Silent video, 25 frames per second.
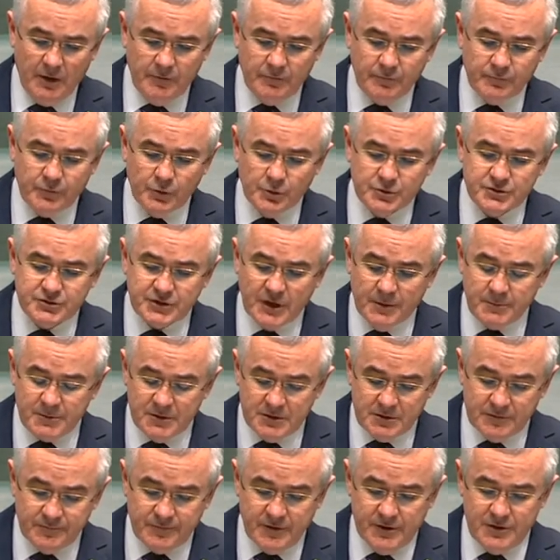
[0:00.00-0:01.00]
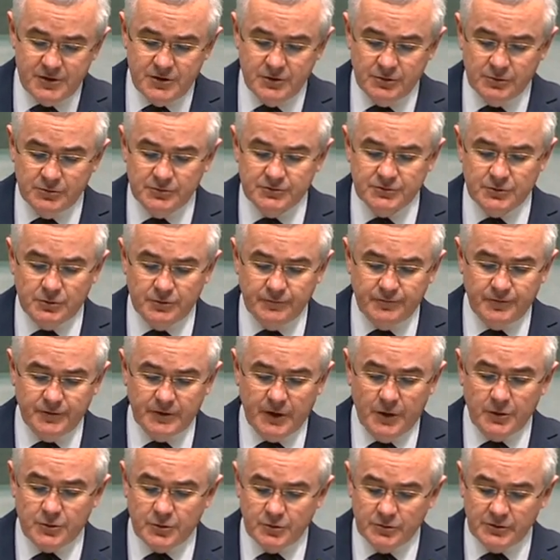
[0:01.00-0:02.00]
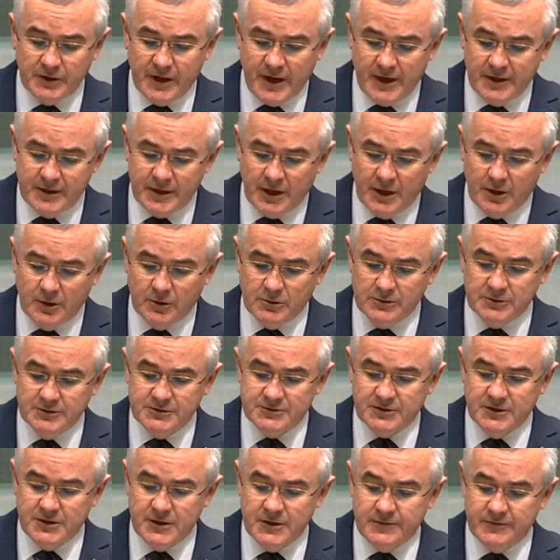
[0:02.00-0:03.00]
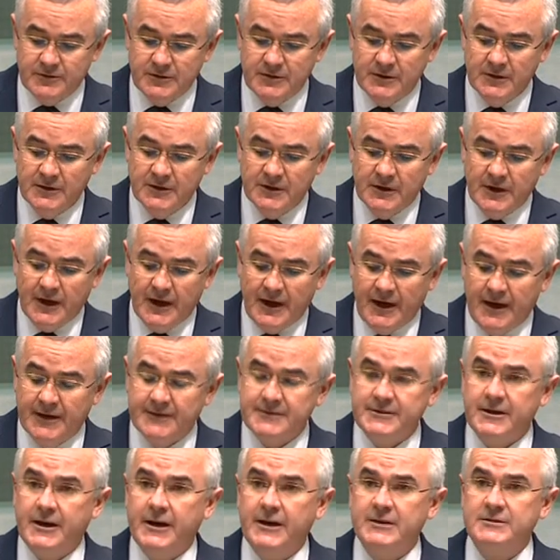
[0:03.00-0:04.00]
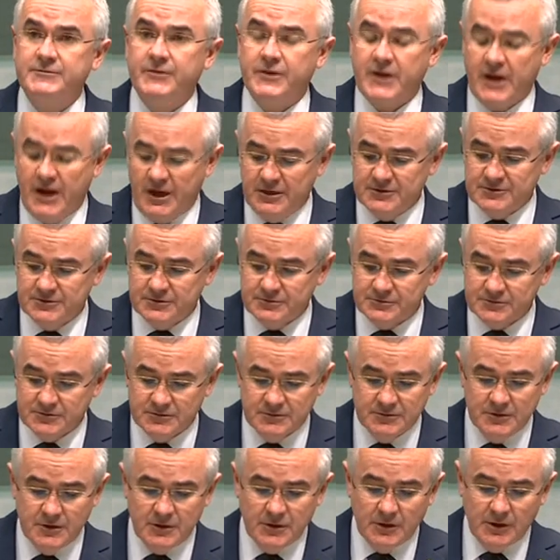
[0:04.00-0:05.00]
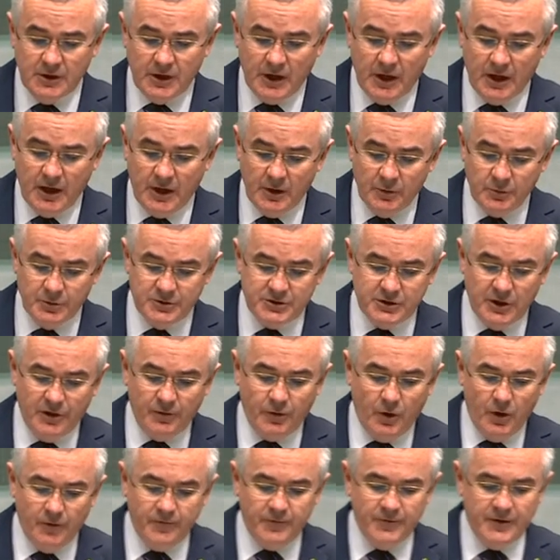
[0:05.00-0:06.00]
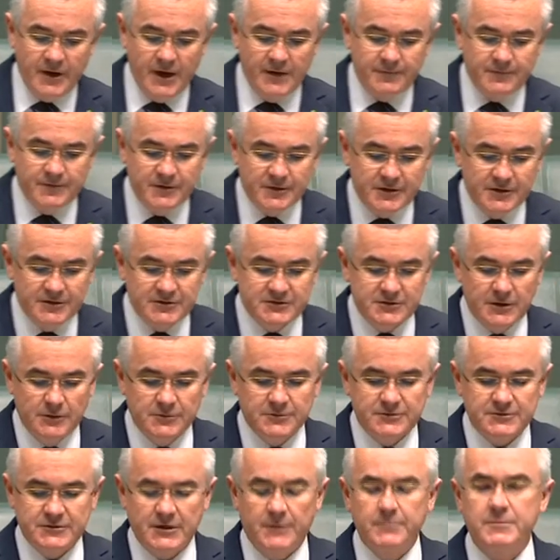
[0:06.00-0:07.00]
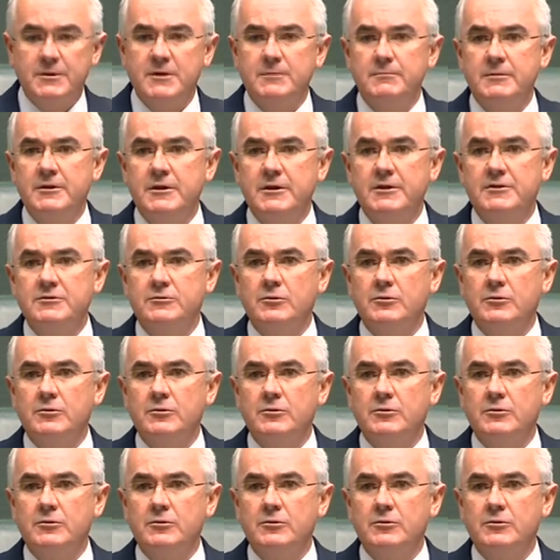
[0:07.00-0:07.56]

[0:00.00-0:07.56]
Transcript: for some individuals or for local landholders, and even a hard task for councils, which often have to consult subcommittees